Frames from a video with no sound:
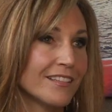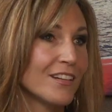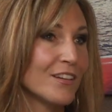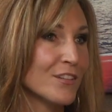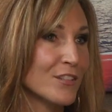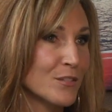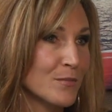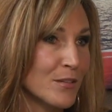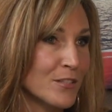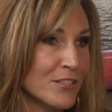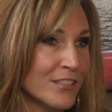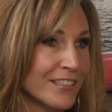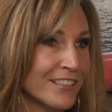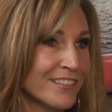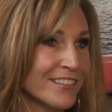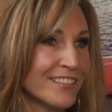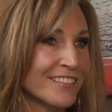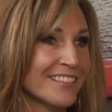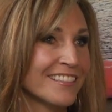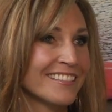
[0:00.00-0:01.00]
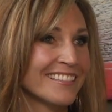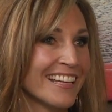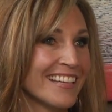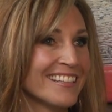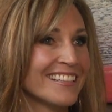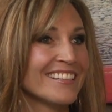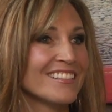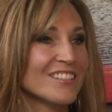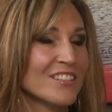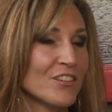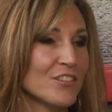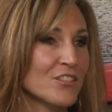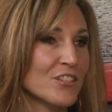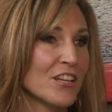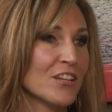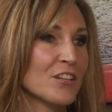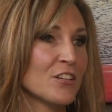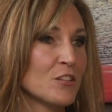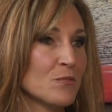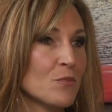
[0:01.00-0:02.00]
especially your lending
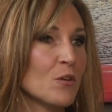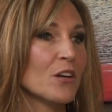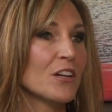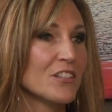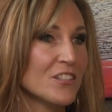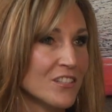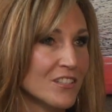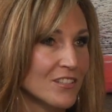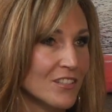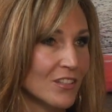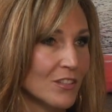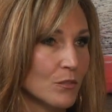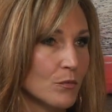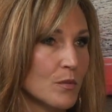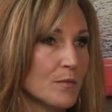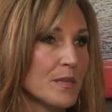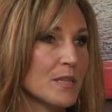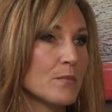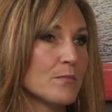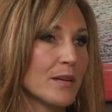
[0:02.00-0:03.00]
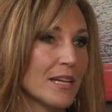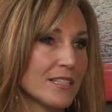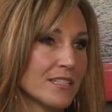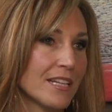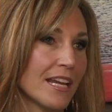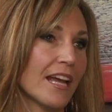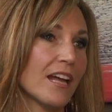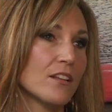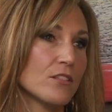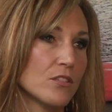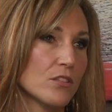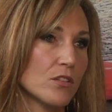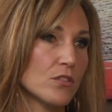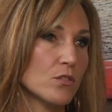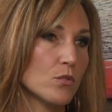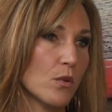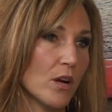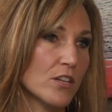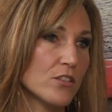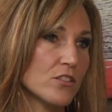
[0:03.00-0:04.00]
associate and your mortgage consultant would be the best to answer
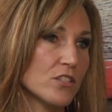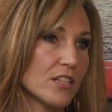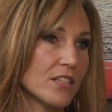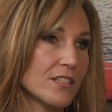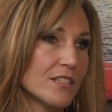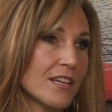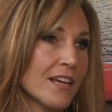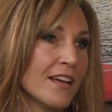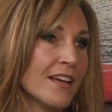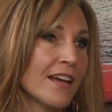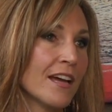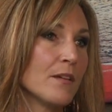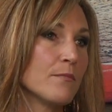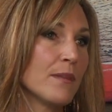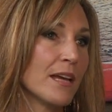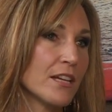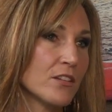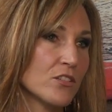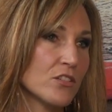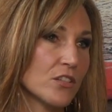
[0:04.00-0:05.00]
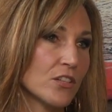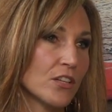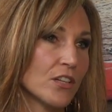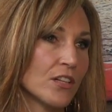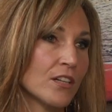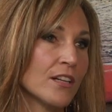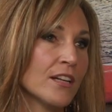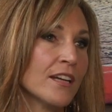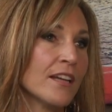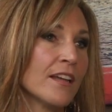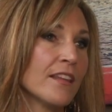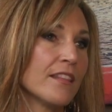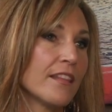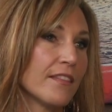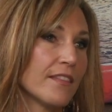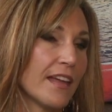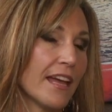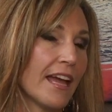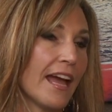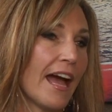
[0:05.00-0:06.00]
those questions and make sure
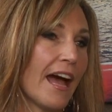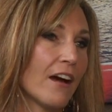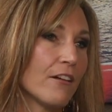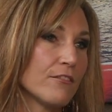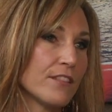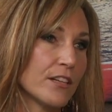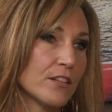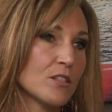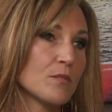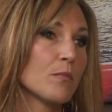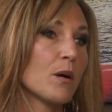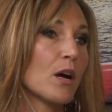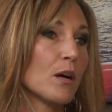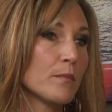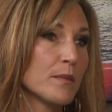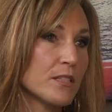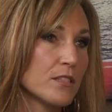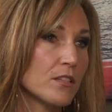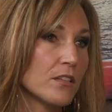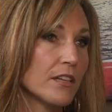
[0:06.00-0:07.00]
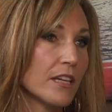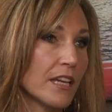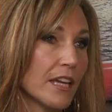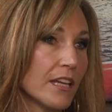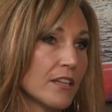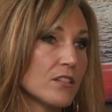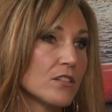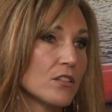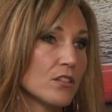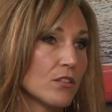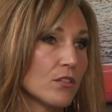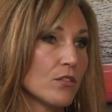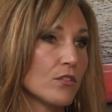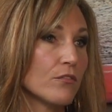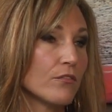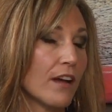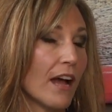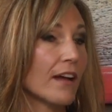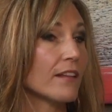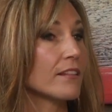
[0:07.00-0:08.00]
that they have their departments looking into the
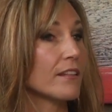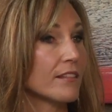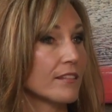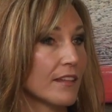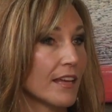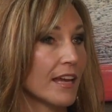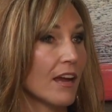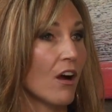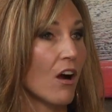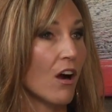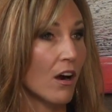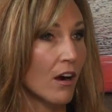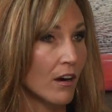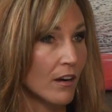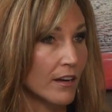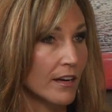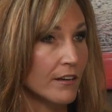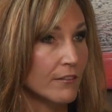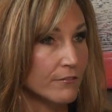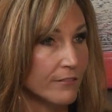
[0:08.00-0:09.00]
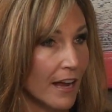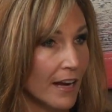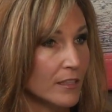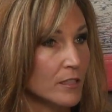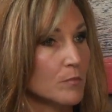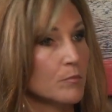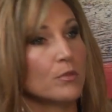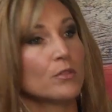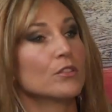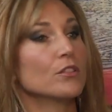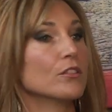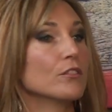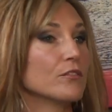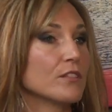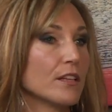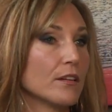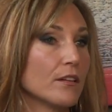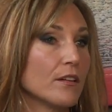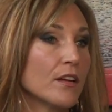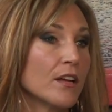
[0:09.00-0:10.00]
fact that they are in fact approved.
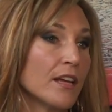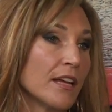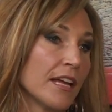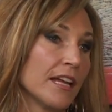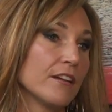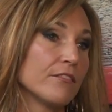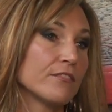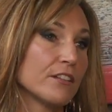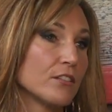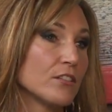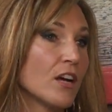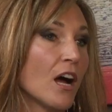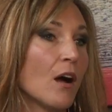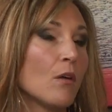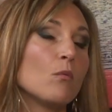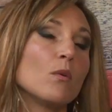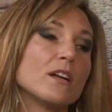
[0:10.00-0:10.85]
And if they're not,